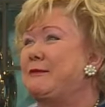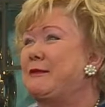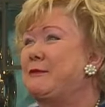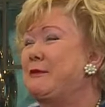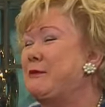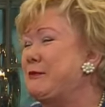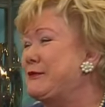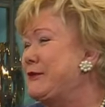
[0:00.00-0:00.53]

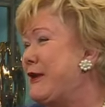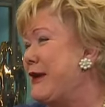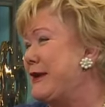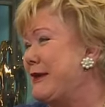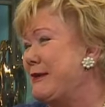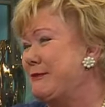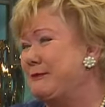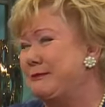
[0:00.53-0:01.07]
We were
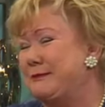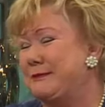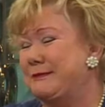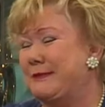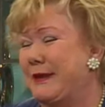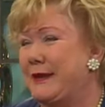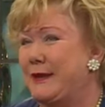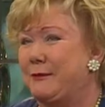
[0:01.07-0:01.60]
talking
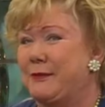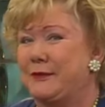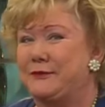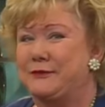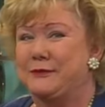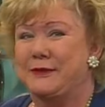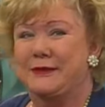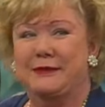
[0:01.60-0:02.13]
a little
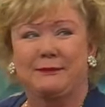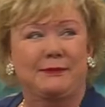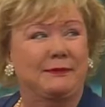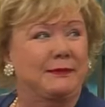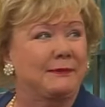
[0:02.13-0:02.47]
bit during the